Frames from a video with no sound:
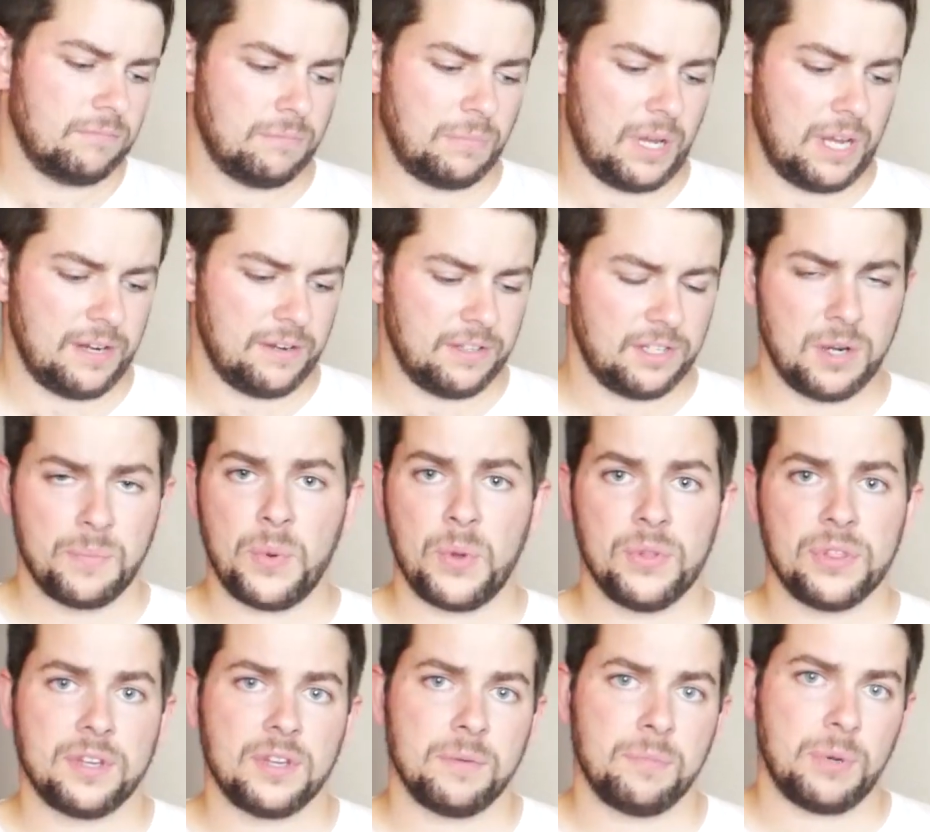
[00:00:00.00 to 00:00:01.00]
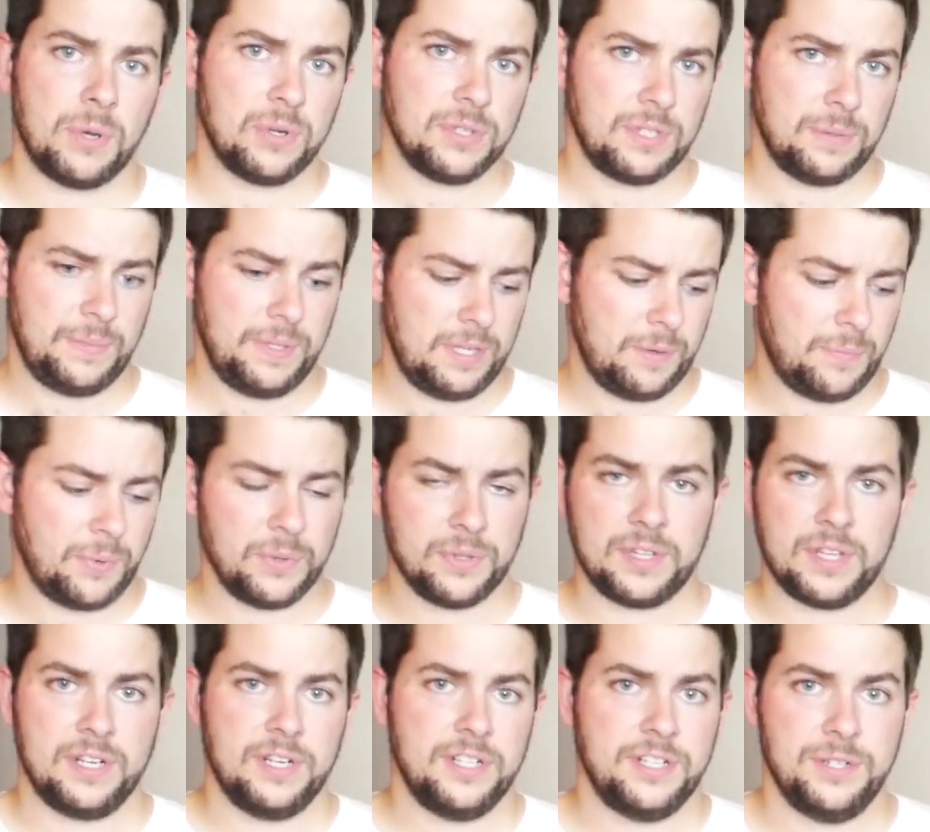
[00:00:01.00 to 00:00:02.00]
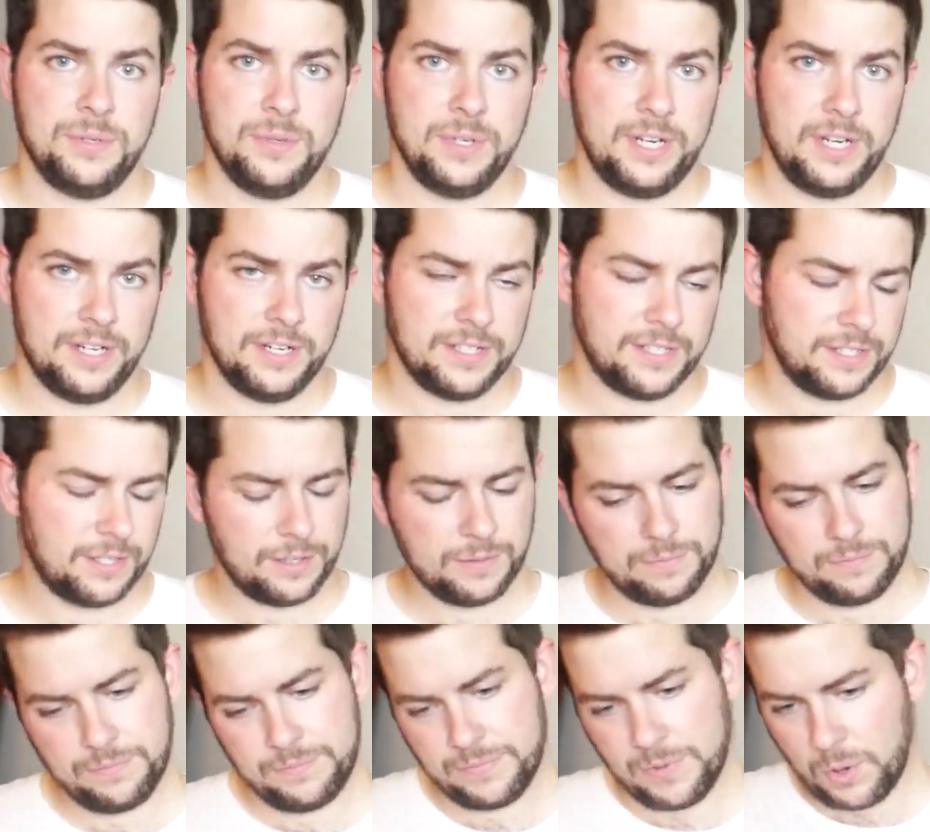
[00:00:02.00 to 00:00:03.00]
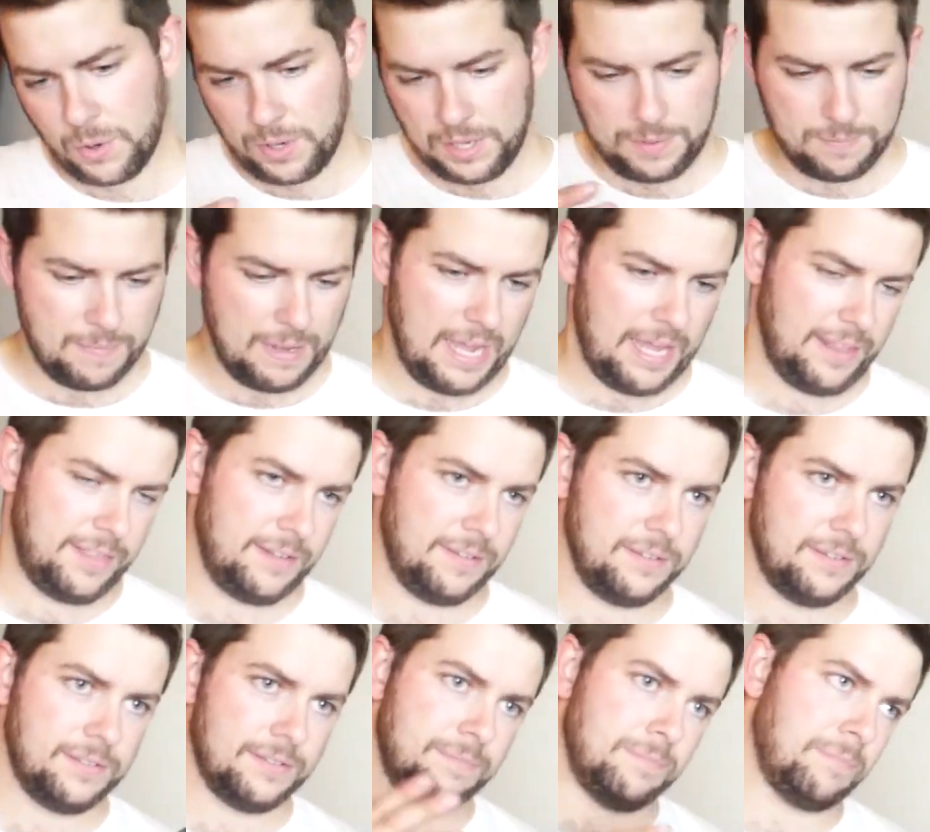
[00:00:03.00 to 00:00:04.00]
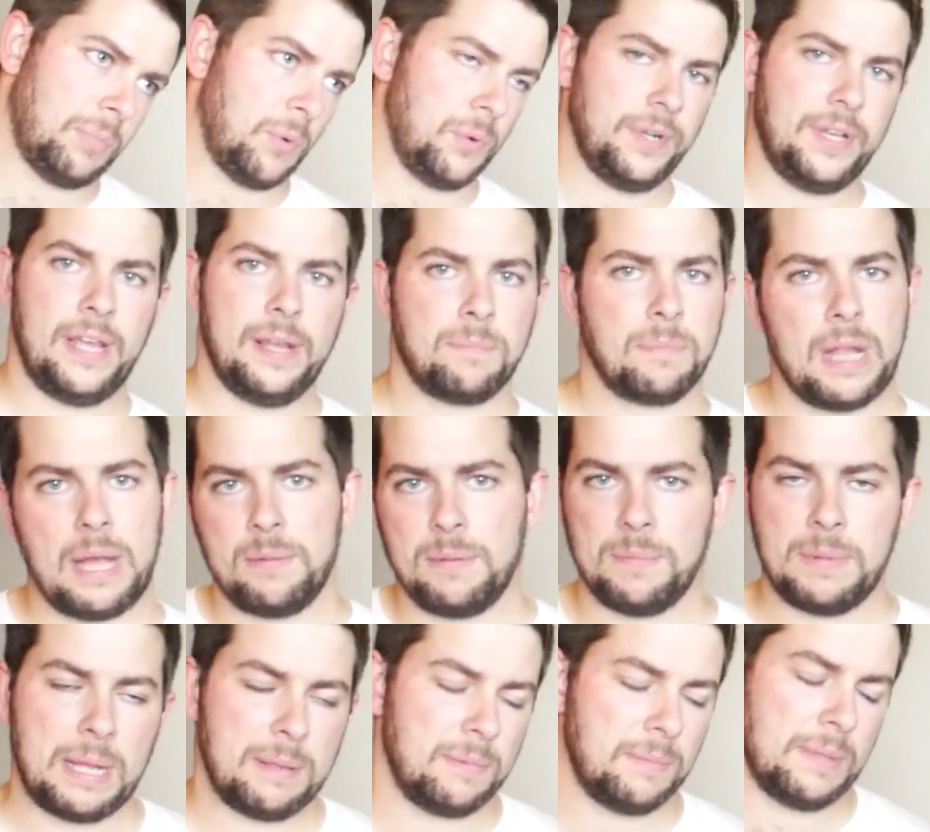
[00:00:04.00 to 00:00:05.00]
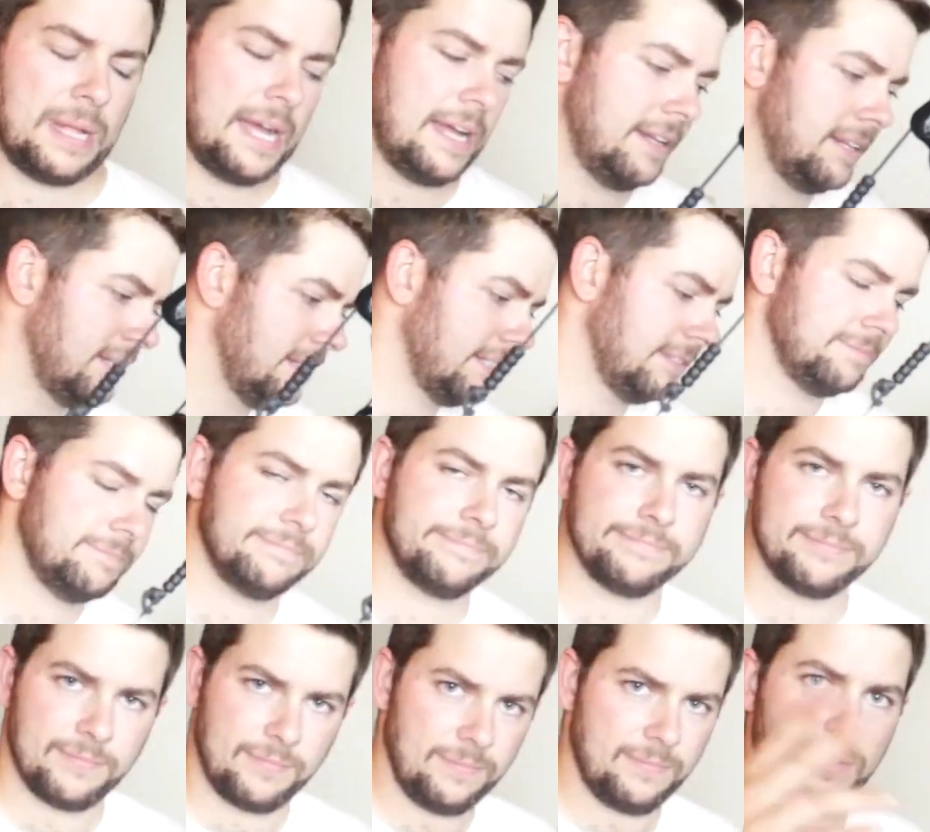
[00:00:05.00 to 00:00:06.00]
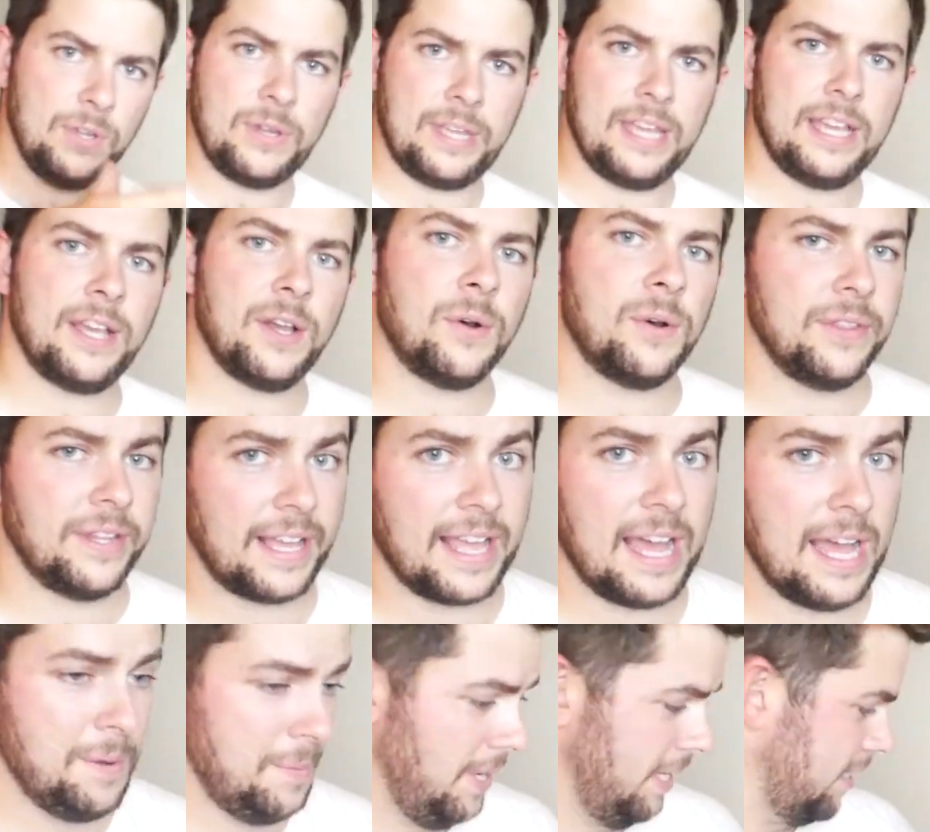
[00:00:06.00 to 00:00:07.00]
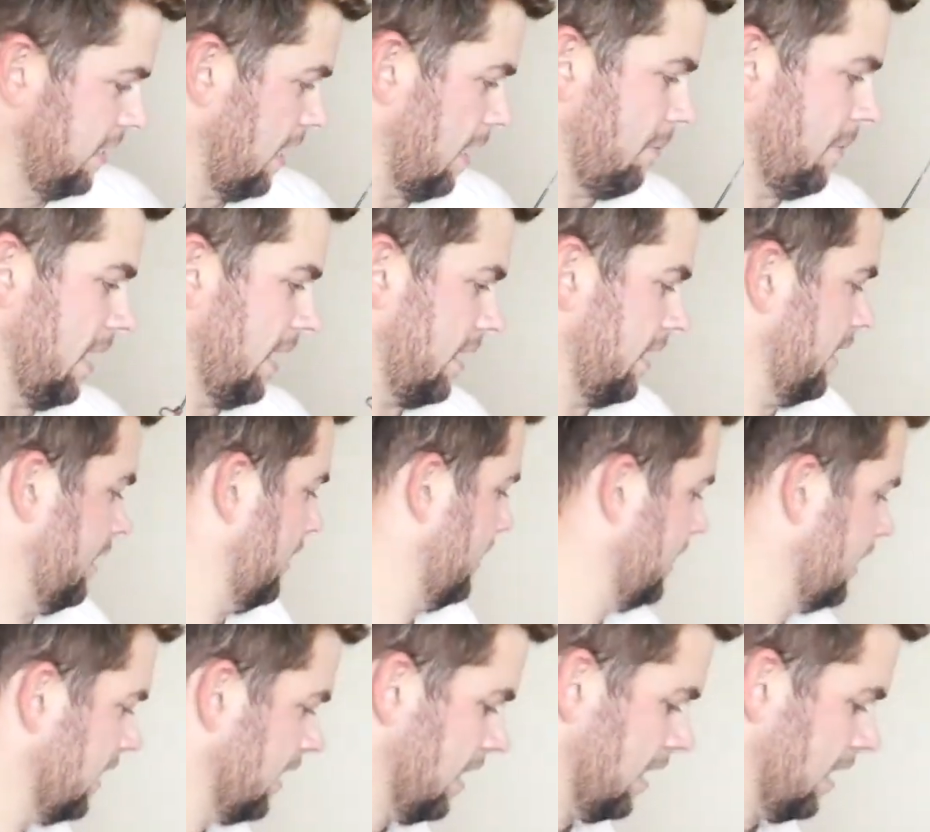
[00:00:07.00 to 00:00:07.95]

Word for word: but they're both good bows. I mean, they're both going to shoot deer, so Hoyt, Mathews, Bowtech, blah, blah, blah, blah, blah. You can go in the comments, I'm not gonna.